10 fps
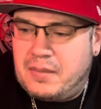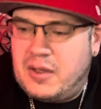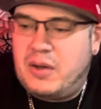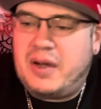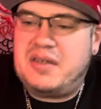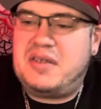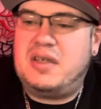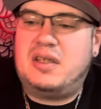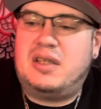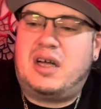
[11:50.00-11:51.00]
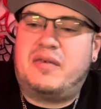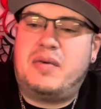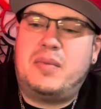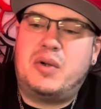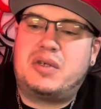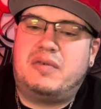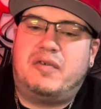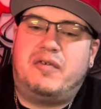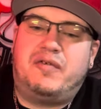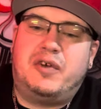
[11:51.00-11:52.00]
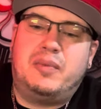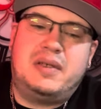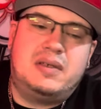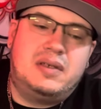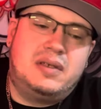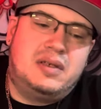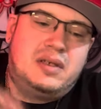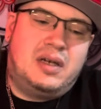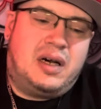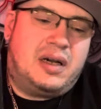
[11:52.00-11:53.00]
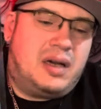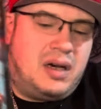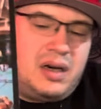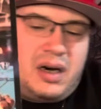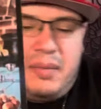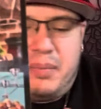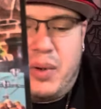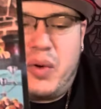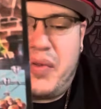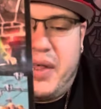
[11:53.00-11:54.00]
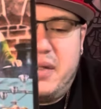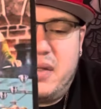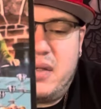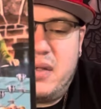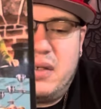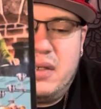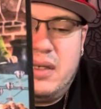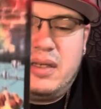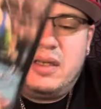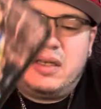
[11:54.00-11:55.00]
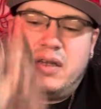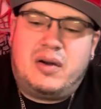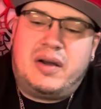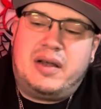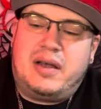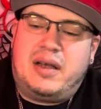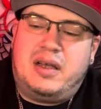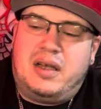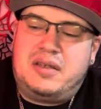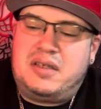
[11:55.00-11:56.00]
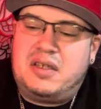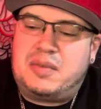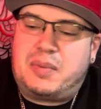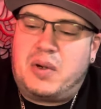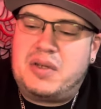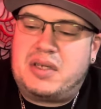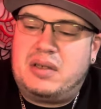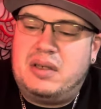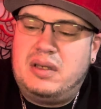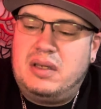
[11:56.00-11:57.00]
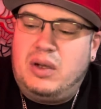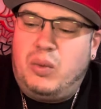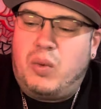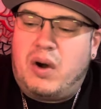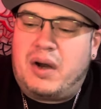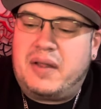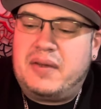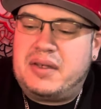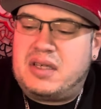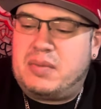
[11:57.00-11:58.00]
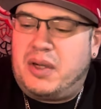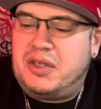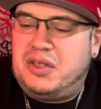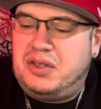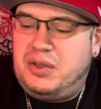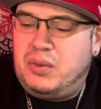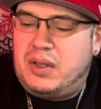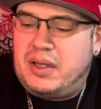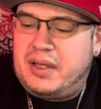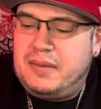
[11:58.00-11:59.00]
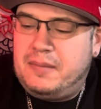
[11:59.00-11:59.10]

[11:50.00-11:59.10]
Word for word: You know, I see a lot of emotional fulfillment on, on both ends. You know, I, I see this person wanting this as much as you want it.